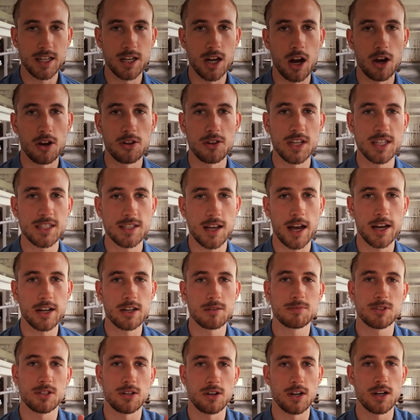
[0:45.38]
You know, these
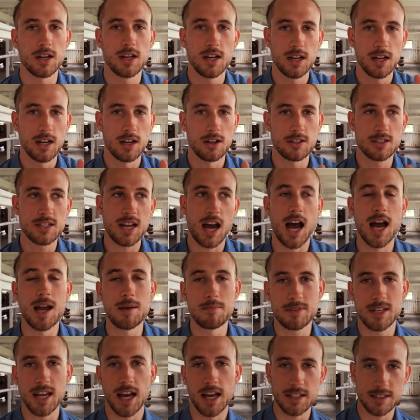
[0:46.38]
items are
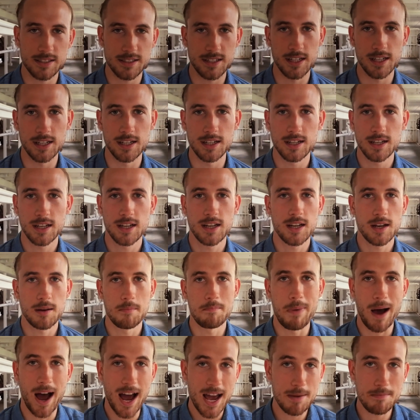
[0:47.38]
time tested
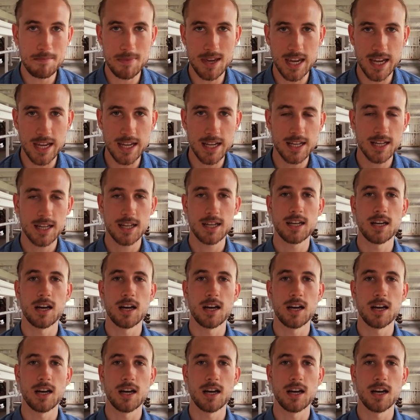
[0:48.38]
by me.